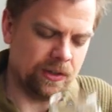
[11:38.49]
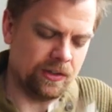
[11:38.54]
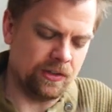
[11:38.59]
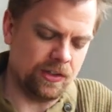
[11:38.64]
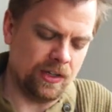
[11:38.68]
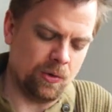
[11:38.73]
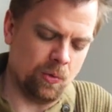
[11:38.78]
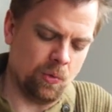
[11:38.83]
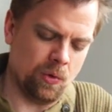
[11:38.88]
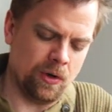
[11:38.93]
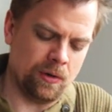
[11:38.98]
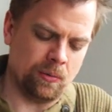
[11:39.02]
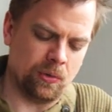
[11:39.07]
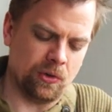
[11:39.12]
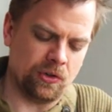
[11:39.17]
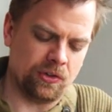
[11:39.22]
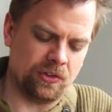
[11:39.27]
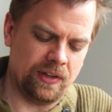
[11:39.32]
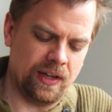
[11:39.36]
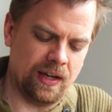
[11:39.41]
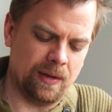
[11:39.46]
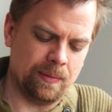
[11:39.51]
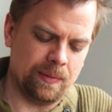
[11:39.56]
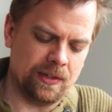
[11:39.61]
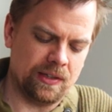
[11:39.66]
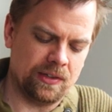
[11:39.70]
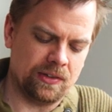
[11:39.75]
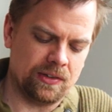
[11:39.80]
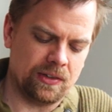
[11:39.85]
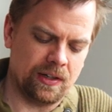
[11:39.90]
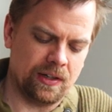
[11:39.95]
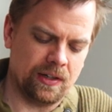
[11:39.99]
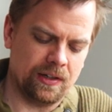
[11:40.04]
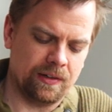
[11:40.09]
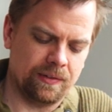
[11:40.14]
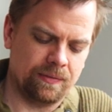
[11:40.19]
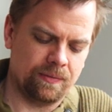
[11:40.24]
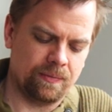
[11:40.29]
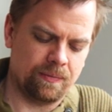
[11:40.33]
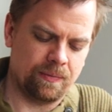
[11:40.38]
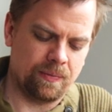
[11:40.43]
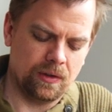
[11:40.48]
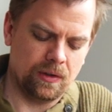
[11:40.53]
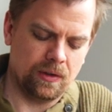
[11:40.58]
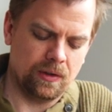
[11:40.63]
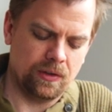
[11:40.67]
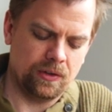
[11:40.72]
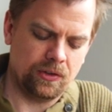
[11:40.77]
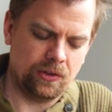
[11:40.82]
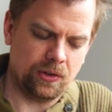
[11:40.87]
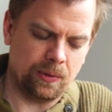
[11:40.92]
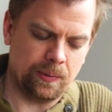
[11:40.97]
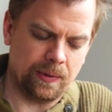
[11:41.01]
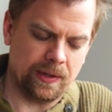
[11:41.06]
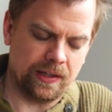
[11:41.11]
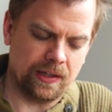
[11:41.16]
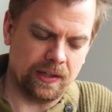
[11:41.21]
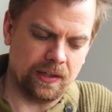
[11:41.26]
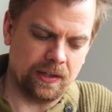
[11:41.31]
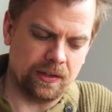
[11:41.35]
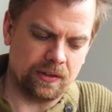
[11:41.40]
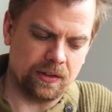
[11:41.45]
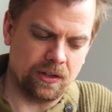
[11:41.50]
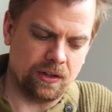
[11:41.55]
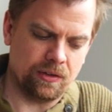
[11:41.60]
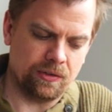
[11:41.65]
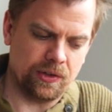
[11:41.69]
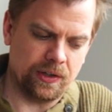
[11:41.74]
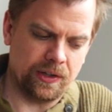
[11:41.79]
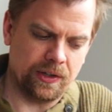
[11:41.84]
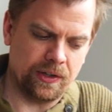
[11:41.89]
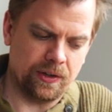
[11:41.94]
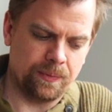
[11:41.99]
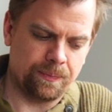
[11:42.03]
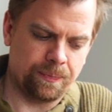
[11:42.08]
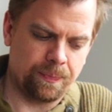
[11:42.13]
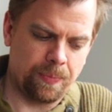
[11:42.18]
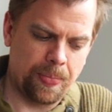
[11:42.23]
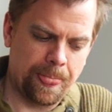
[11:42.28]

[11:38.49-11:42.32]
take one more stab at this guy, see what I can uncover here.